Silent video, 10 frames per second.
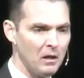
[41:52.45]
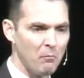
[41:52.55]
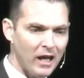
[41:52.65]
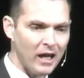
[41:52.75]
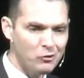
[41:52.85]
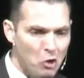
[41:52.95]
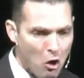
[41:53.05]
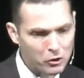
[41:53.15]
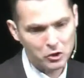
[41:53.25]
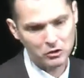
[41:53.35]
but I
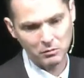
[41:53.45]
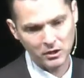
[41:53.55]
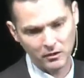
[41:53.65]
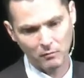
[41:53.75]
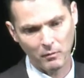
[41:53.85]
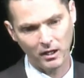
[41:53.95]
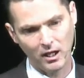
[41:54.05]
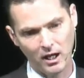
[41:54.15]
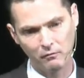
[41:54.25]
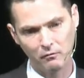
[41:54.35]
know shouldn't be there in my
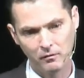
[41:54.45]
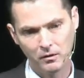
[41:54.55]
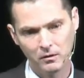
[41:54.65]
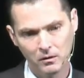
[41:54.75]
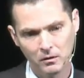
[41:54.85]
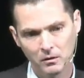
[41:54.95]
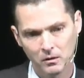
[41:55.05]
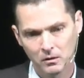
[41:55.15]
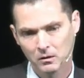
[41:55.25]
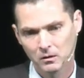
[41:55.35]
life?
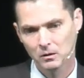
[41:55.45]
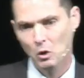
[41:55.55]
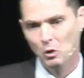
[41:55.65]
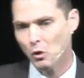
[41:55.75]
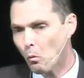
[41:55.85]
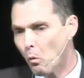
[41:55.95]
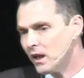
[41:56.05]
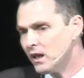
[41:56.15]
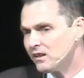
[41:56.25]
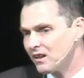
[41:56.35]
Lord, what
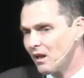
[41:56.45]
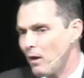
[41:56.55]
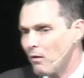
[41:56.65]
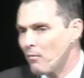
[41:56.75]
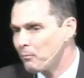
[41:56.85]
is it about my